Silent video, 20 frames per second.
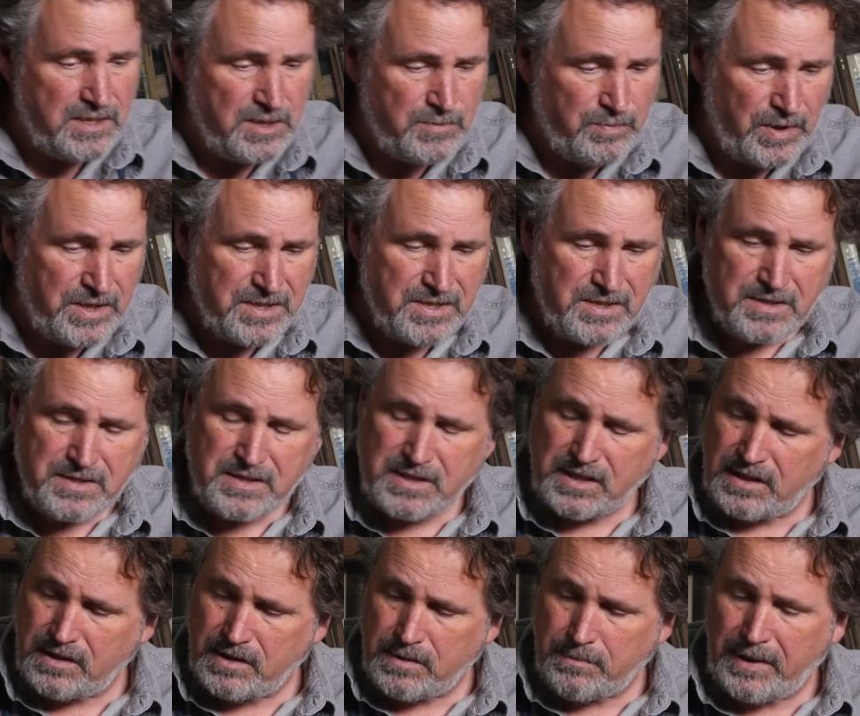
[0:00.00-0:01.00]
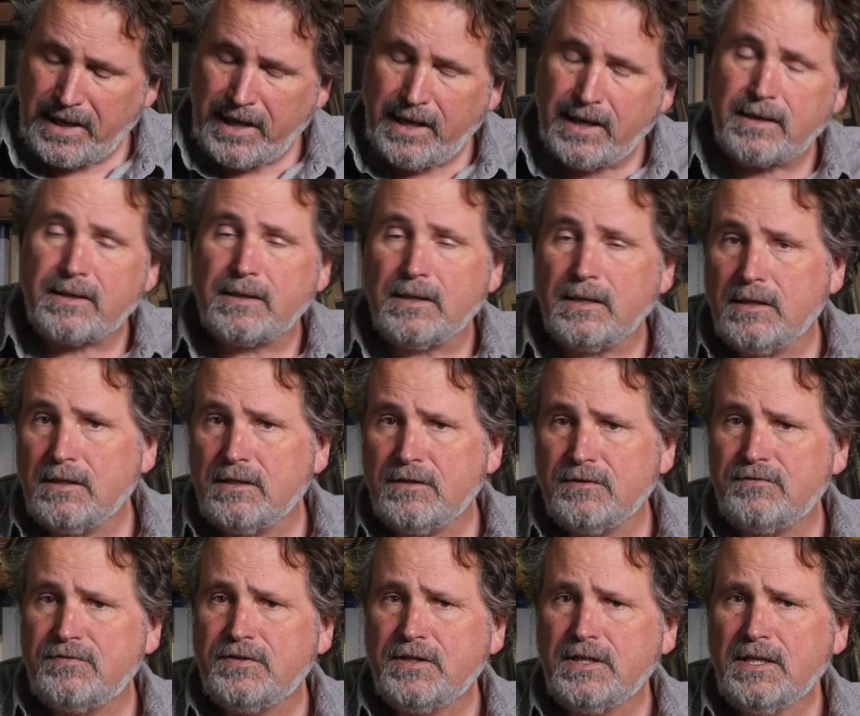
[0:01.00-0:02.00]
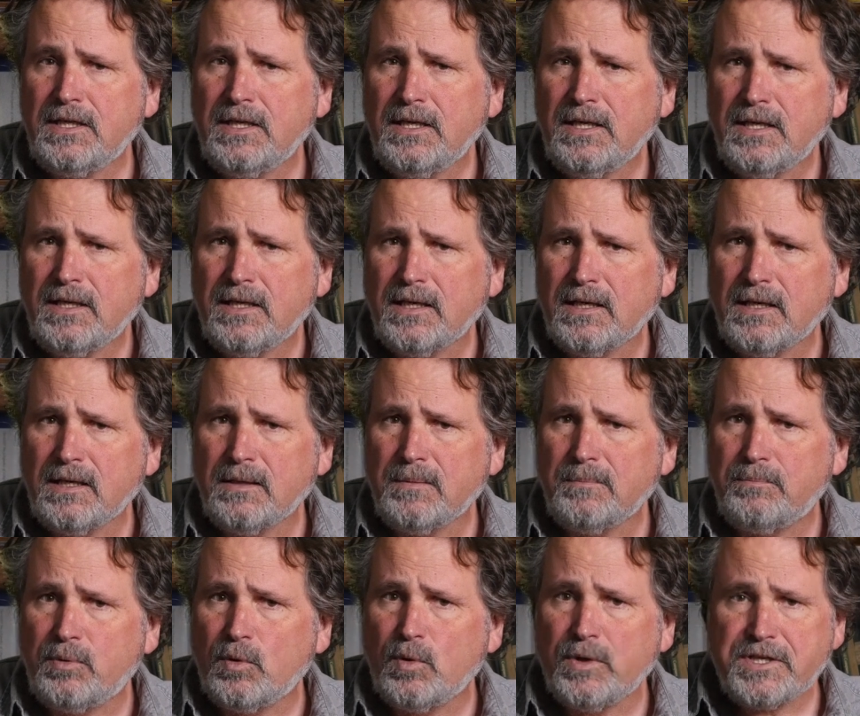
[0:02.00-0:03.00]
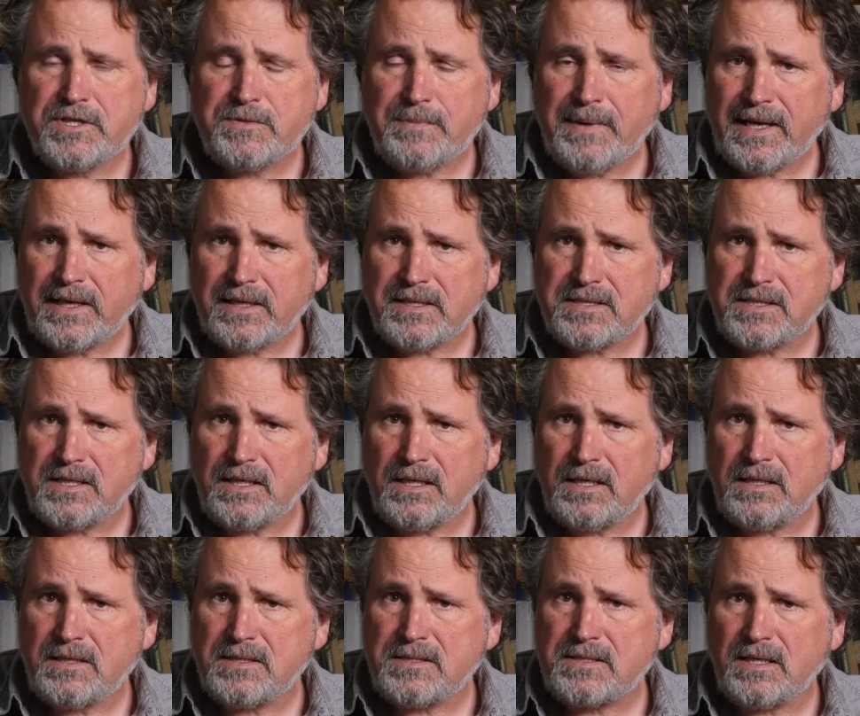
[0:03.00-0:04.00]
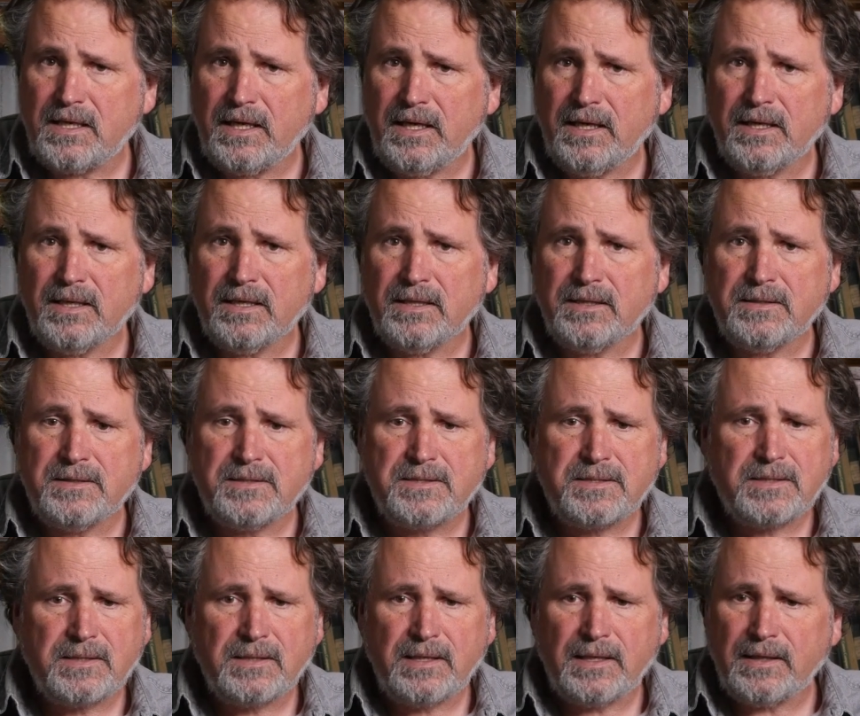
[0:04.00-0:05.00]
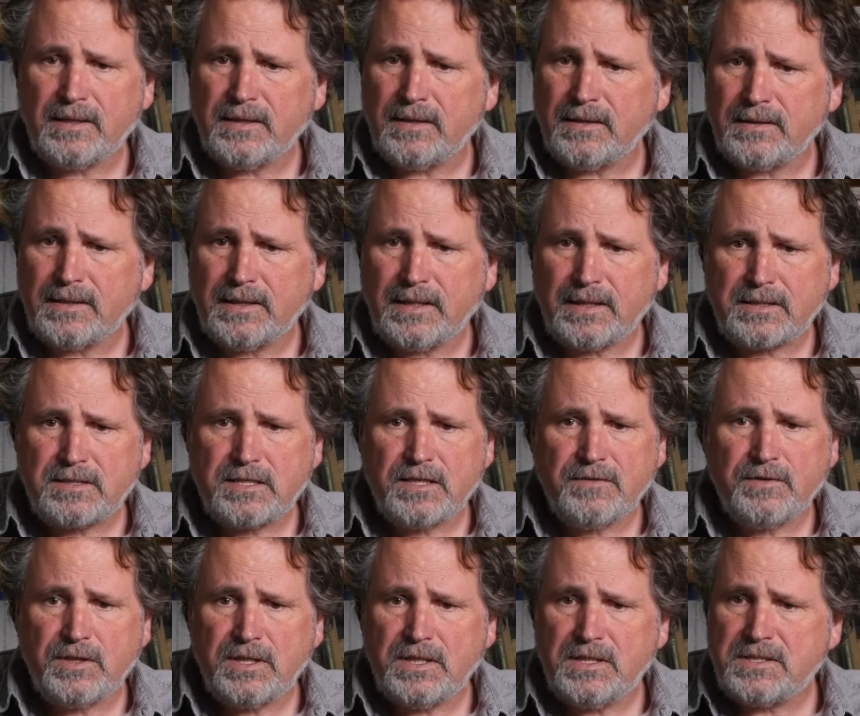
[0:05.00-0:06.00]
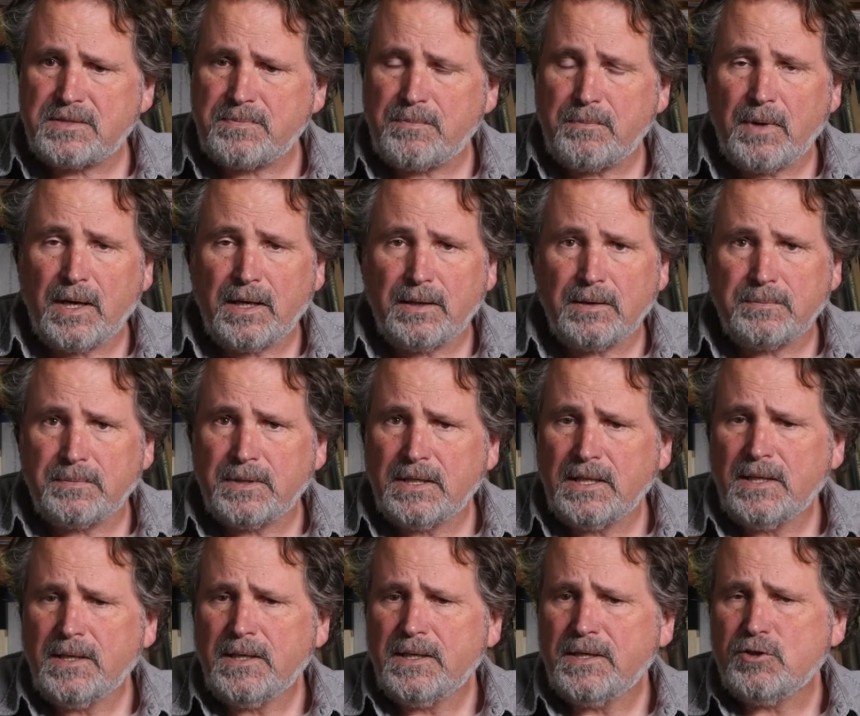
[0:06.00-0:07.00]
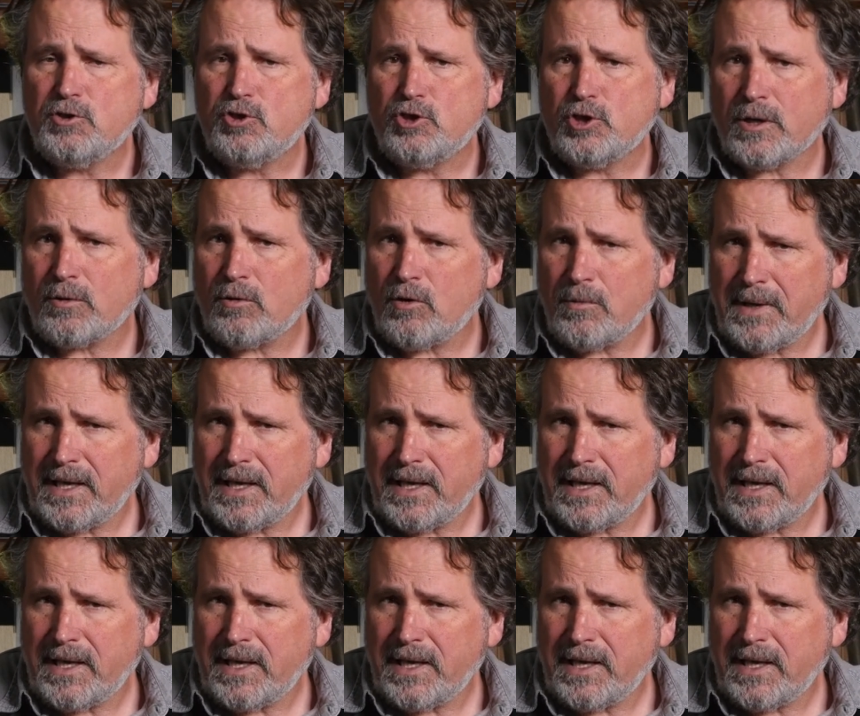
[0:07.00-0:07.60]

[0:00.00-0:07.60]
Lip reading: these presses in the back of boys' magazines and activities, general